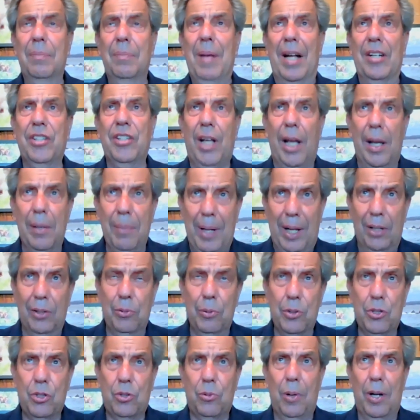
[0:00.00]
I did Match Game
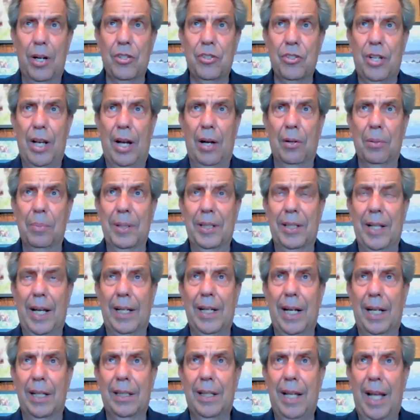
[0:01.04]
Hollywood Squares Hour, but
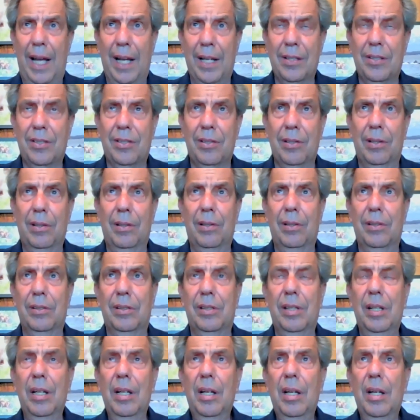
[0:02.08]
that got
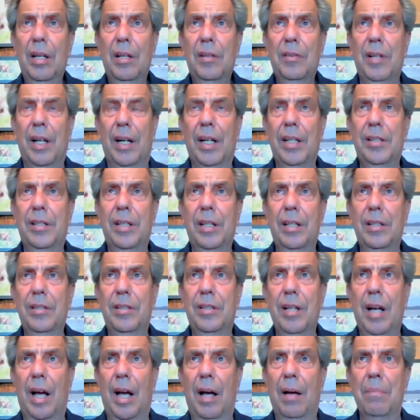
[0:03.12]
canceled. Then I
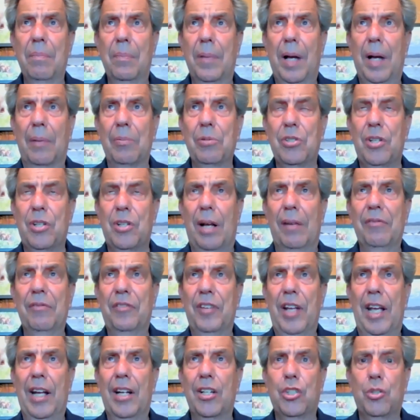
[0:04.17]
did, I was
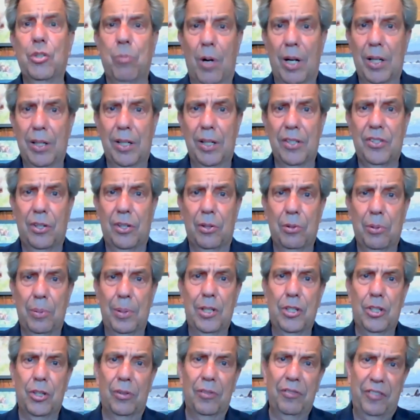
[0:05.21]
on VH1 as an
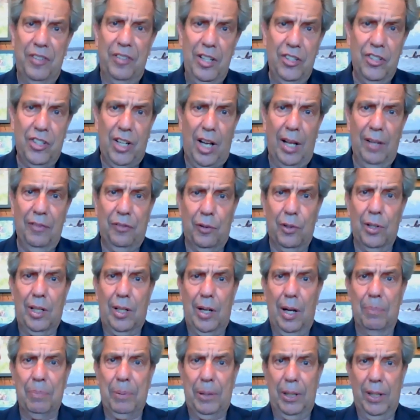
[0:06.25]
original VJ
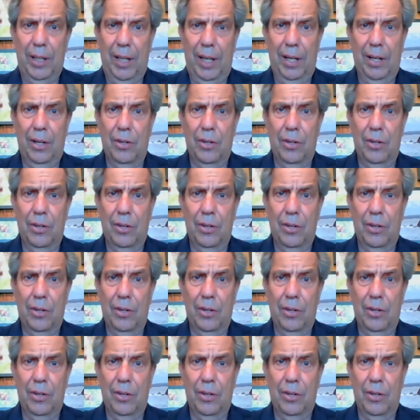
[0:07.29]
for a couple